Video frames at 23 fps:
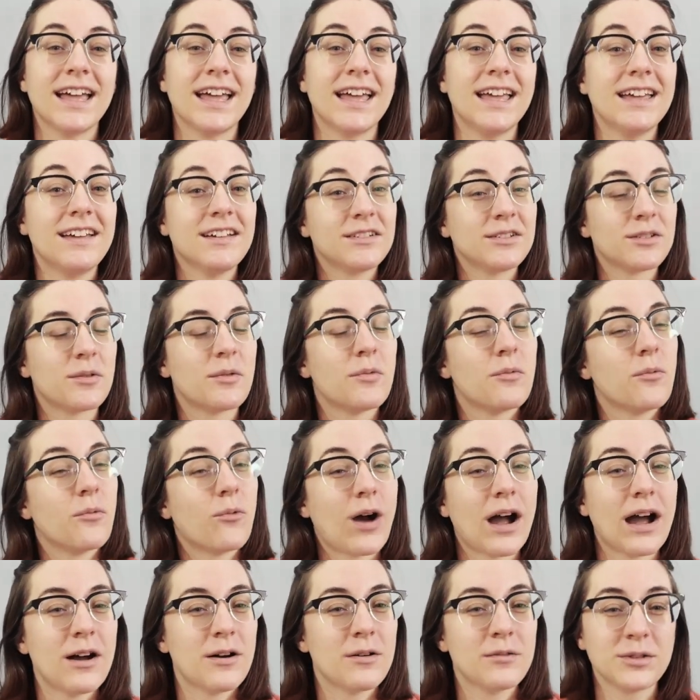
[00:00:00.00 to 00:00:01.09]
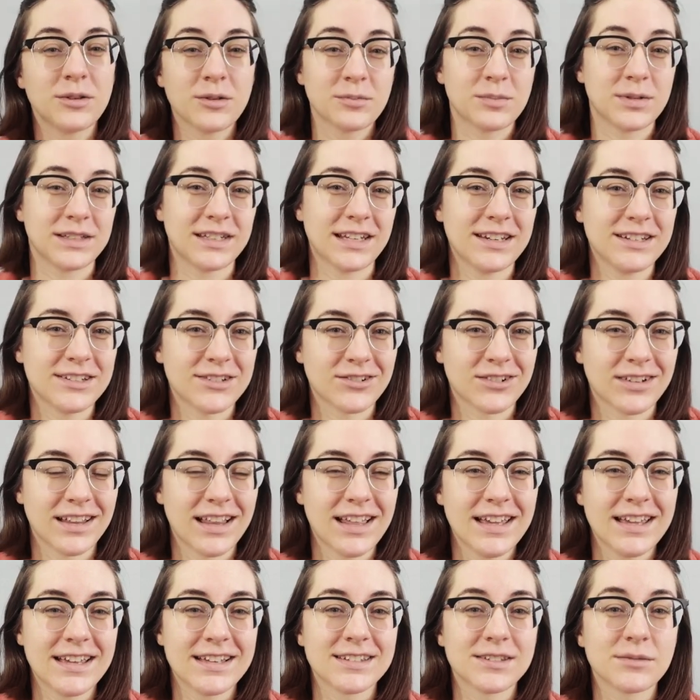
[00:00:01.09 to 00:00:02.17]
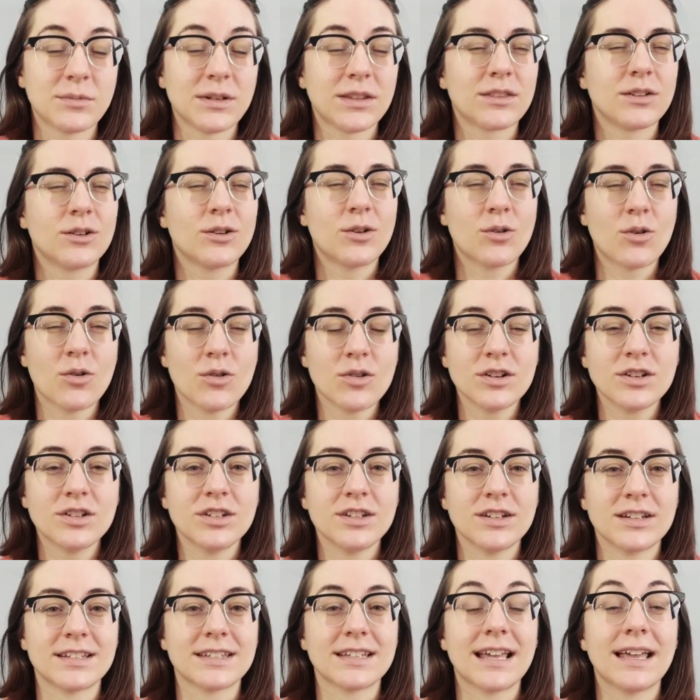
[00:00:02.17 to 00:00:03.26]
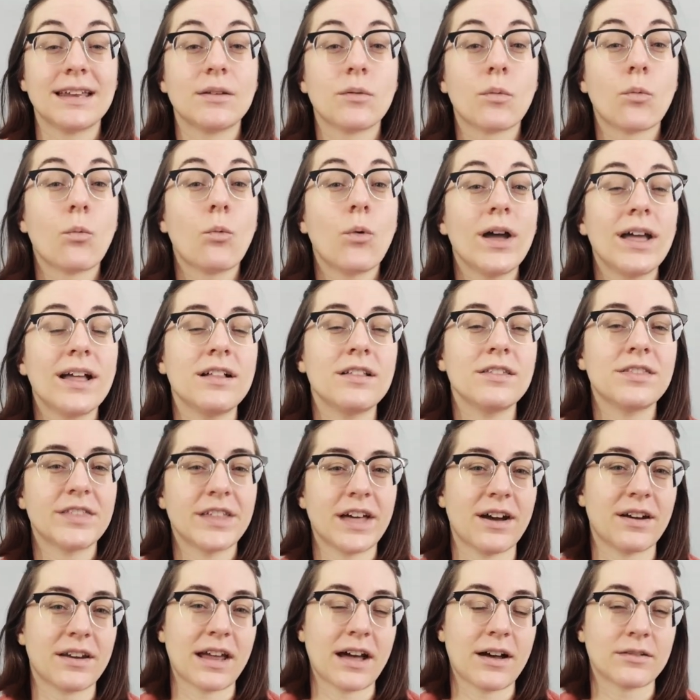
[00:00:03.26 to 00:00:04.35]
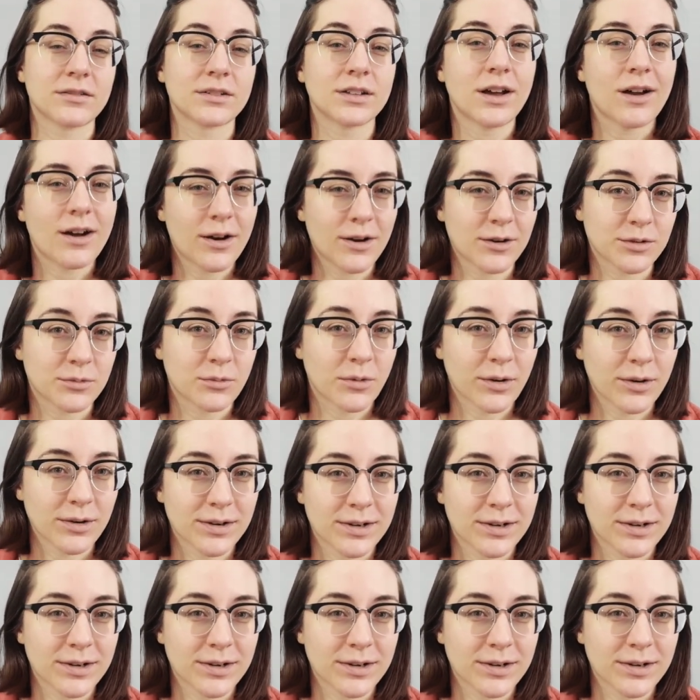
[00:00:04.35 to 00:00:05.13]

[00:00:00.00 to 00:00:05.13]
and wow your potential clients with gorgeous and well thought out artwork.